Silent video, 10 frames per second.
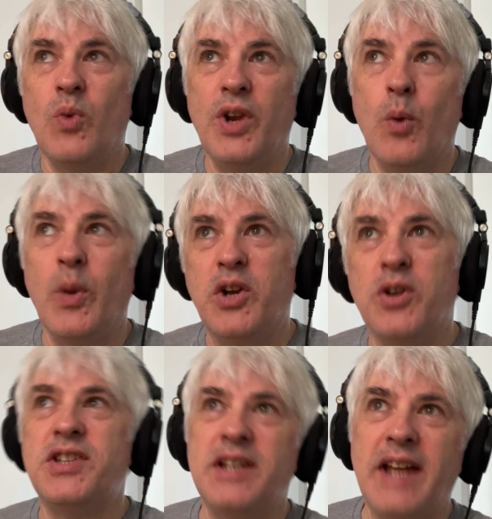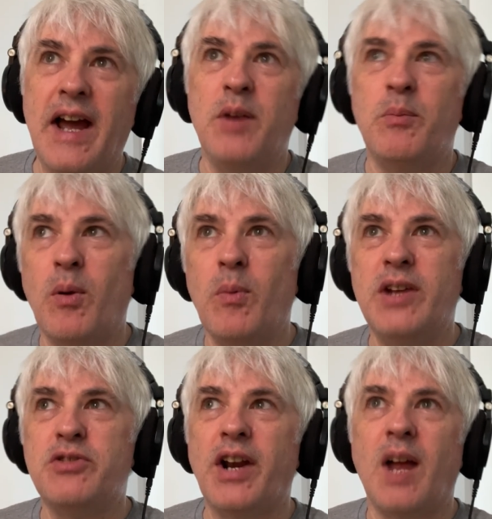We could sit down and
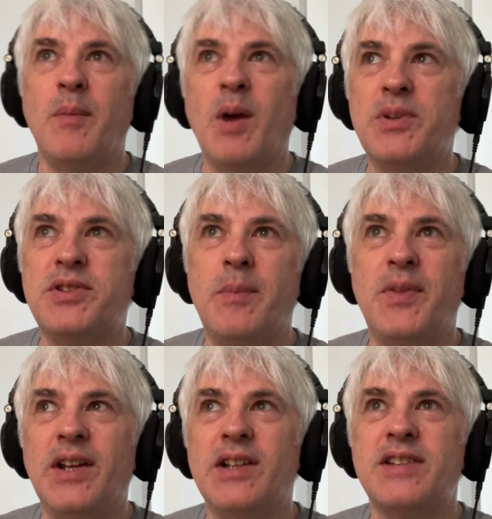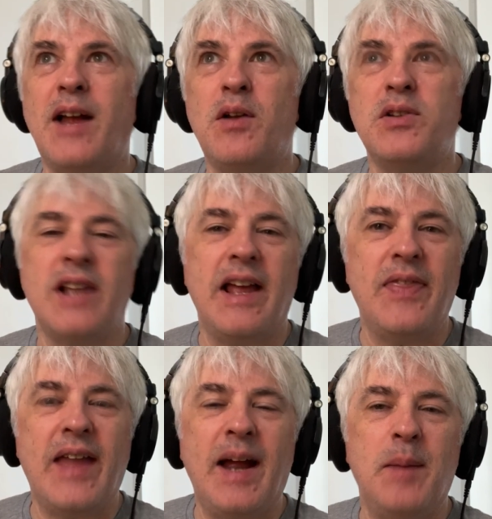probably try to come up with something that sounds
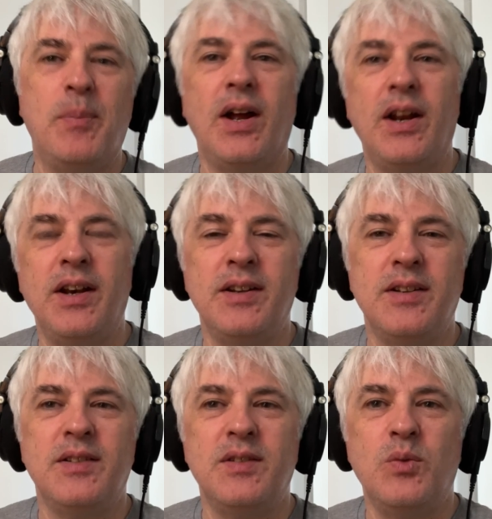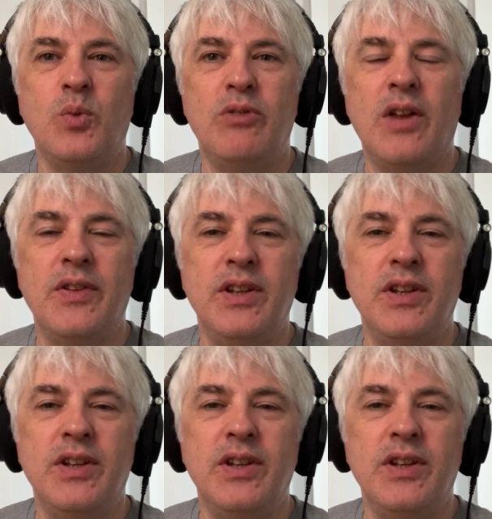like that, but we'd rather